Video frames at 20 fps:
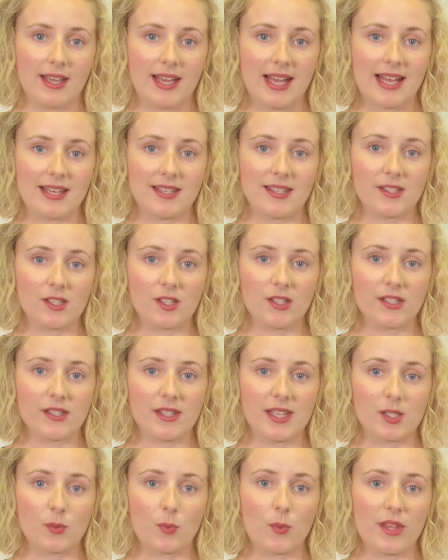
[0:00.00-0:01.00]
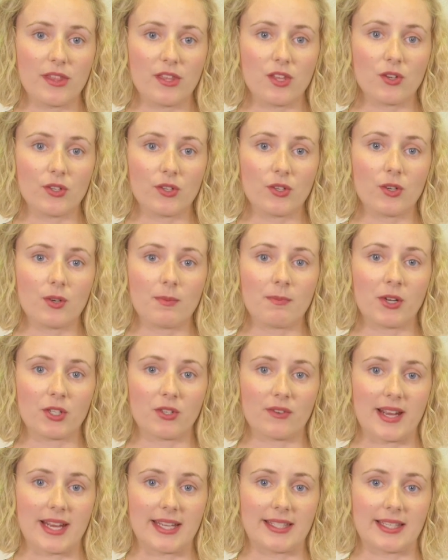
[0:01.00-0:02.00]
and discuss this with your
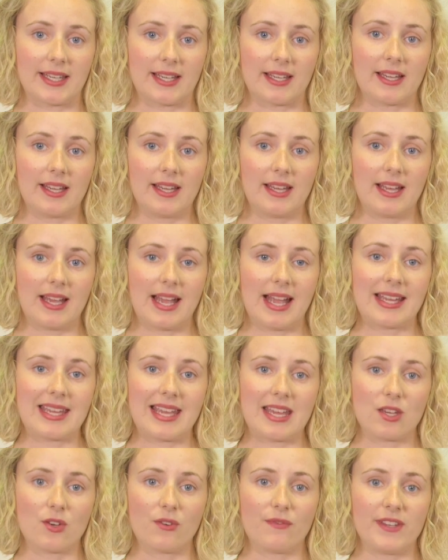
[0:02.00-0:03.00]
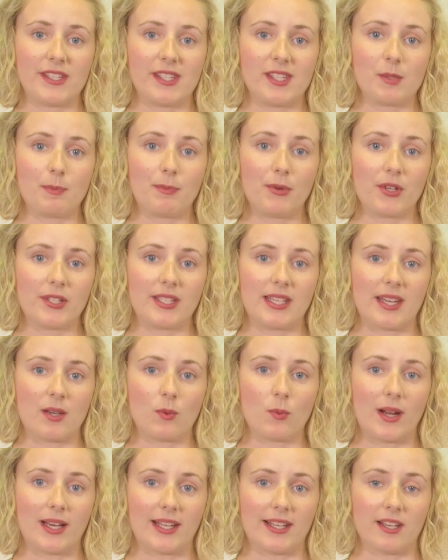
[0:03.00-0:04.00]
moderator and get your visits booked
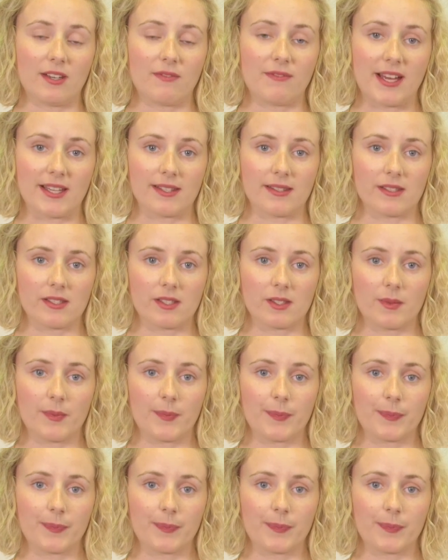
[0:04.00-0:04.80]
in well in advance,